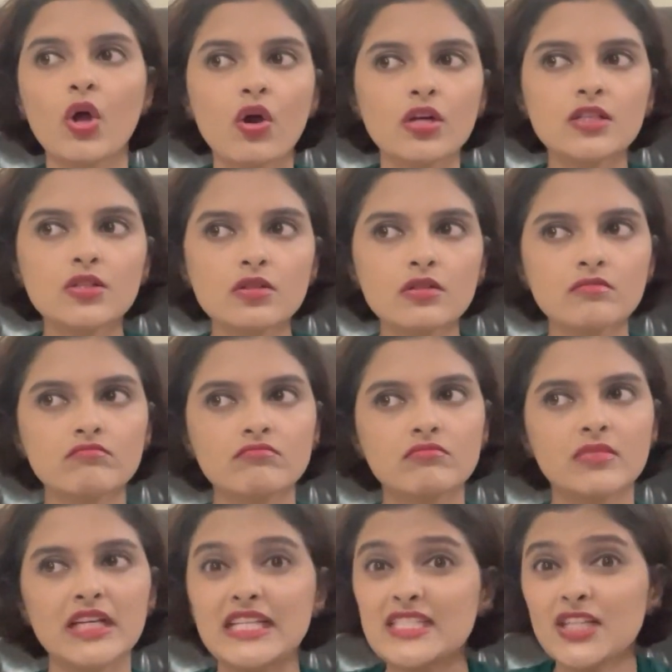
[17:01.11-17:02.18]
although
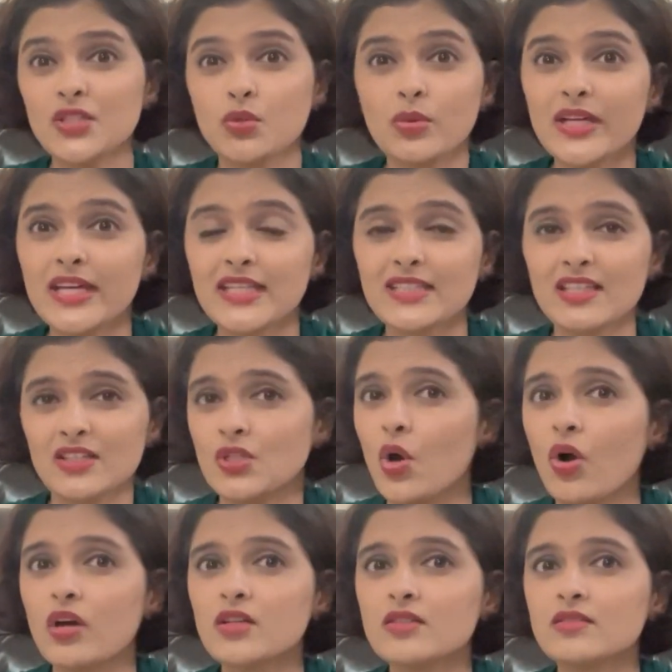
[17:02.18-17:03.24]
is he doing anything
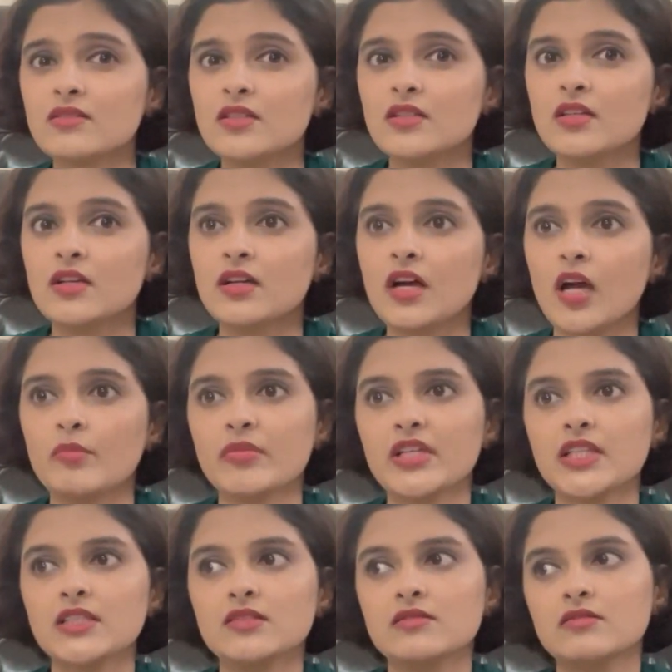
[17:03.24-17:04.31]
wrong? I
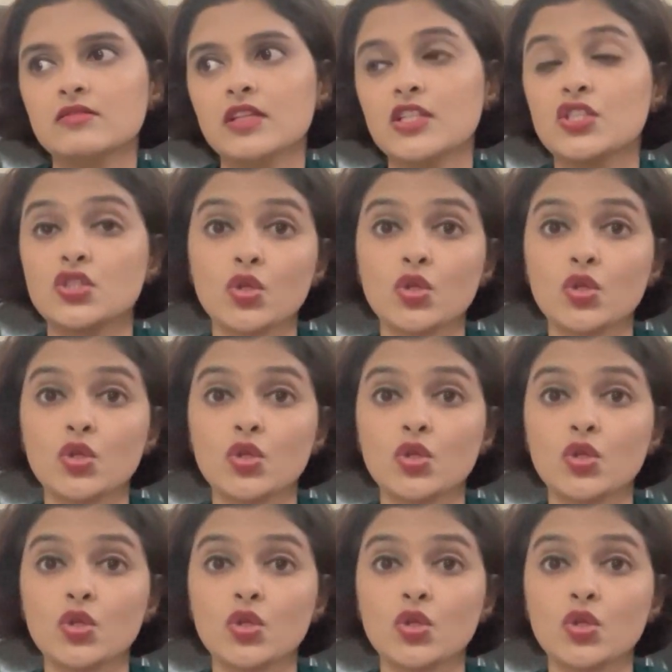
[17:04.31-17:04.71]
mean, it's